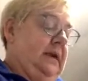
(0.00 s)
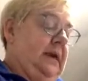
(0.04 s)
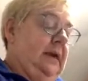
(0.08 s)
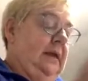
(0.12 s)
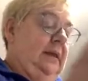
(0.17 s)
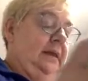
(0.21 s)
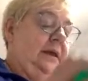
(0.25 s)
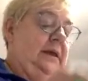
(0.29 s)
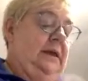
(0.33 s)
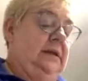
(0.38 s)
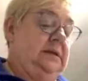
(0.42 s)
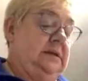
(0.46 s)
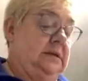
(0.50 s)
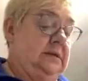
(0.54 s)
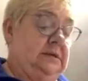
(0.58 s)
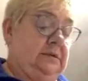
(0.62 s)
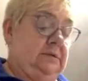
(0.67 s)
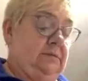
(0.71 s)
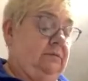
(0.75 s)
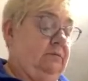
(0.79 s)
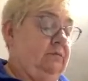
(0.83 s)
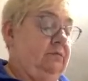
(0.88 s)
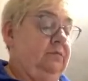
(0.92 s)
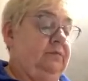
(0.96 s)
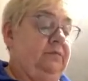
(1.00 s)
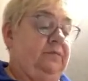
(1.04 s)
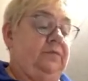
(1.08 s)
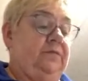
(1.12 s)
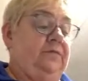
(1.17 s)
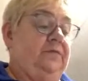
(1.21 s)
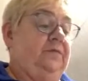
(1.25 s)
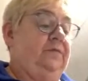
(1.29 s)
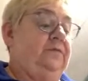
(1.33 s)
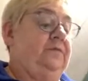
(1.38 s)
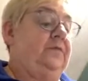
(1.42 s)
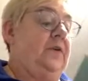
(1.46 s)
Kelly does a
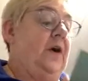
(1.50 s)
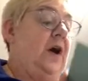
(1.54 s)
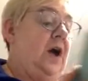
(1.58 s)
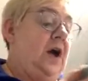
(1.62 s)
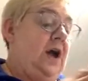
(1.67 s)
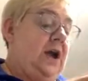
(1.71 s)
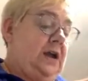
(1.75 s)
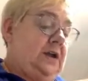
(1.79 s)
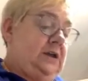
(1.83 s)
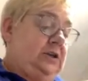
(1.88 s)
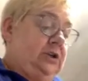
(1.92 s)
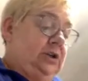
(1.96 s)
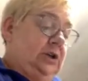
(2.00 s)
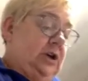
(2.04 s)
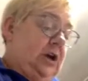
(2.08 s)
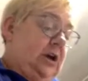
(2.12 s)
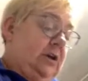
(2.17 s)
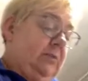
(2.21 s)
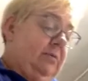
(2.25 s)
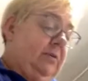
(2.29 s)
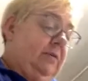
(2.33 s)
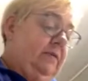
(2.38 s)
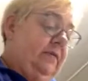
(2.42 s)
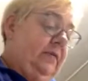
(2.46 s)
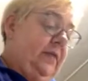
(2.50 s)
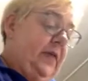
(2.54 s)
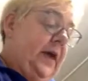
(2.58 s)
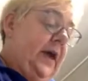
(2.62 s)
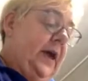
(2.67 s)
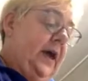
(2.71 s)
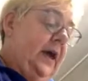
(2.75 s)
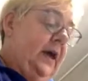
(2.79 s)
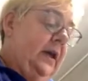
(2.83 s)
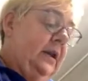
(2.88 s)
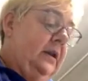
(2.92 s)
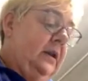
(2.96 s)
fine job of
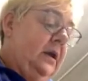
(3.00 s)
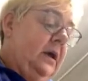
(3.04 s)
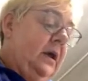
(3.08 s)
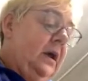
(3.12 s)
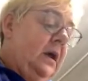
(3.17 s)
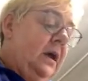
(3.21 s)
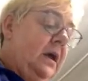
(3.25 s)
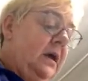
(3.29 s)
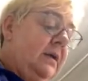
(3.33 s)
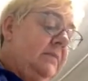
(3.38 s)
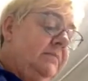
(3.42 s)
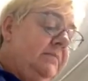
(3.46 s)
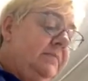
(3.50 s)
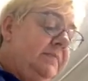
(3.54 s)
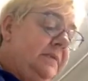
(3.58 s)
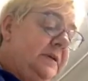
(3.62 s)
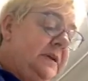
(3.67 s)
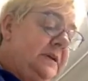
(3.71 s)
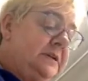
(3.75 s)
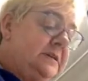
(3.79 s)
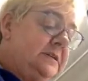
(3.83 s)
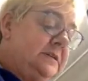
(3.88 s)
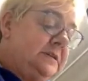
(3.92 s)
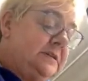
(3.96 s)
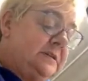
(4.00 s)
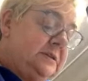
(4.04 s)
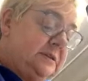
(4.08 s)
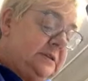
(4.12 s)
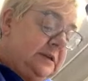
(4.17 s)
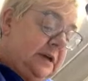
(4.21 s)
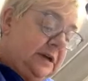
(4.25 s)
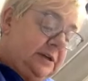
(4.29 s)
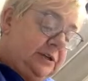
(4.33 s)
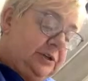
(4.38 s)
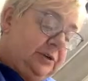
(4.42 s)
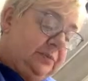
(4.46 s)
that, but it's
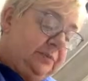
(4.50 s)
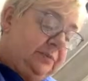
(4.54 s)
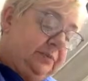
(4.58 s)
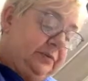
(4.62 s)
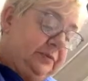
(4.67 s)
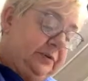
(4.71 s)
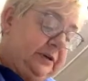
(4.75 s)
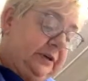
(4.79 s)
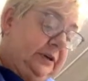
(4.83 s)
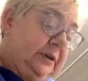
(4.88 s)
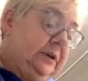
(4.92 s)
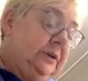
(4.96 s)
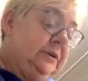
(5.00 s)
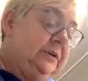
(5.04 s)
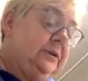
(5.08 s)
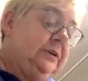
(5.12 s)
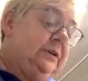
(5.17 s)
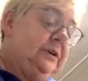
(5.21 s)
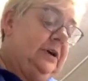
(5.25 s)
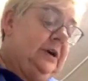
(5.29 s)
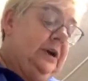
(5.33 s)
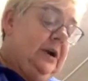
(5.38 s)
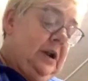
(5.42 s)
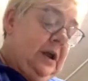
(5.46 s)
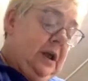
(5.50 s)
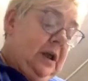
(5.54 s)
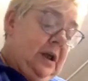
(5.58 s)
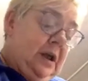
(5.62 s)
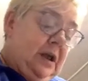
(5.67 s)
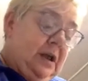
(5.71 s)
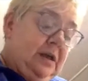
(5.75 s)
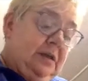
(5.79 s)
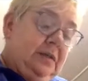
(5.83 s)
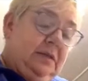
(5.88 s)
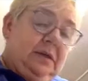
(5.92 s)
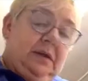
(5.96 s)
such a pretty card
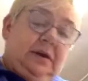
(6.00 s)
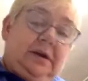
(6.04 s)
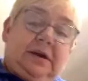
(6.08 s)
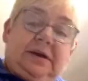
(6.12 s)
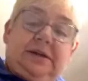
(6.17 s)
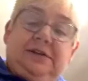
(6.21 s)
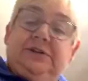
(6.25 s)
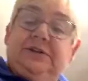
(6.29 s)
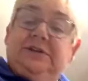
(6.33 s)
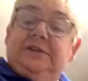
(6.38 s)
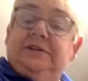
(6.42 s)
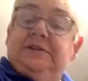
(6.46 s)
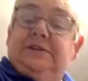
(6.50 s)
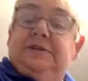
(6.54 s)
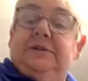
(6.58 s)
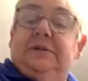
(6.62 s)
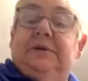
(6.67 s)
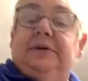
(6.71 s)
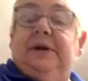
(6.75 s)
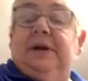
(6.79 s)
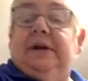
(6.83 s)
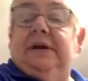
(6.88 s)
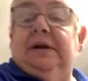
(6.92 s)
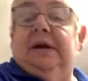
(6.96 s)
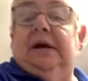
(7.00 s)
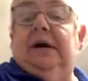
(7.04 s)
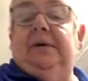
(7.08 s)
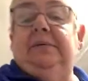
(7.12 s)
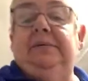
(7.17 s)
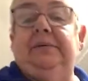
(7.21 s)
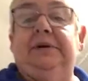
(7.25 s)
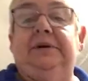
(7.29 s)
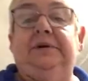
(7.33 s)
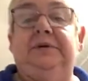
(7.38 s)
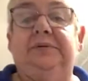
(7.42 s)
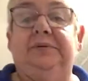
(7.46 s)
that I just thought
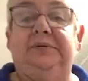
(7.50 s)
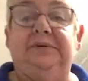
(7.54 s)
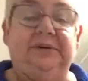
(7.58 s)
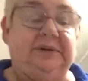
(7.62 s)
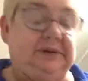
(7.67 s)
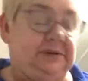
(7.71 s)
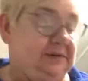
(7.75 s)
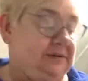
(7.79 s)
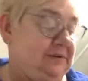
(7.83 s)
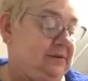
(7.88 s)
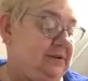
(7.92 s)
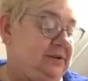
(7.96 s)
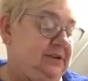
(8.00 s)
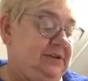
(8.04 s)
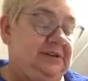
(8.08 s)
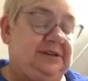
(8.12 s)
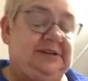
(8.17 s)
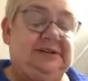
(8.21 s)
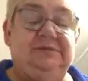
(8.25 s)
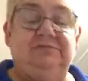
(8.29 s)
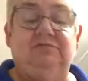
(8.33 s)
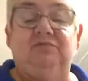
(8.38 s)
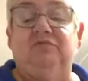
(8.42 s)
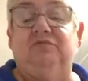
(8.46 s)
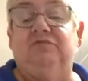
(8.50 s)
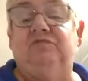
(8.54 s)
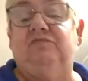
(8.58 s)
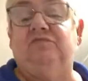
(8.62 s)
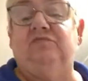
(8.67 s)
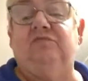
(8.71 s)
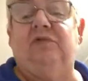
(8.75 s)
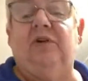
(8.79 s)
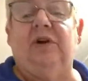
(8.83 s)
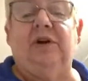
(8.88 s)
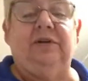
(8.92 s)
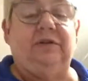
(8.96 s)
I would quick just
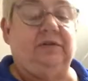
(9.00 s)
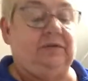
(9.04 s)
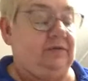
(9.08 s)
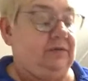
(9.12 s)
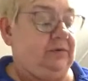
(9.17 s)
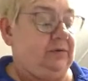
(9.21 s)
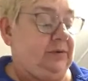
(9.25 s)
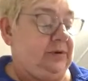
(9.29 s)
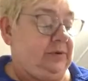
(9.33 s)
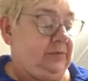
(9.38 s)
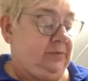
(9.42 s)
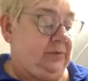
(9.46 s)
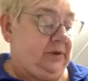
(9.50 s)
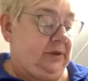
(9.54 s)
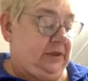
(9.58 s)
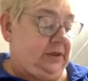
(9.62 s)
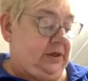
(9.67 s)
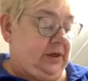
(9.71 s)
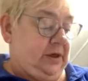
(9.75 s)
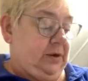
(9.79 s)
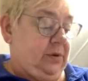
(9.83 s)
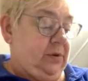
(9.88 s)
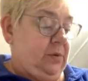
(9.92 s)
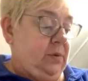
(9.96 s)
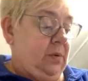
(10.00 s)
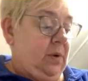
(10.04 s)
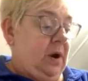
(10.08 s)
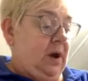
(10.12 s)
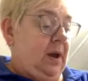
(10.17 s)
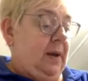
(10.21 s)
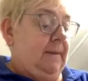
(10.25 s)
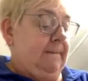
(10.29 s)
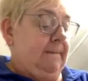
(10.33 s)
run through it with you.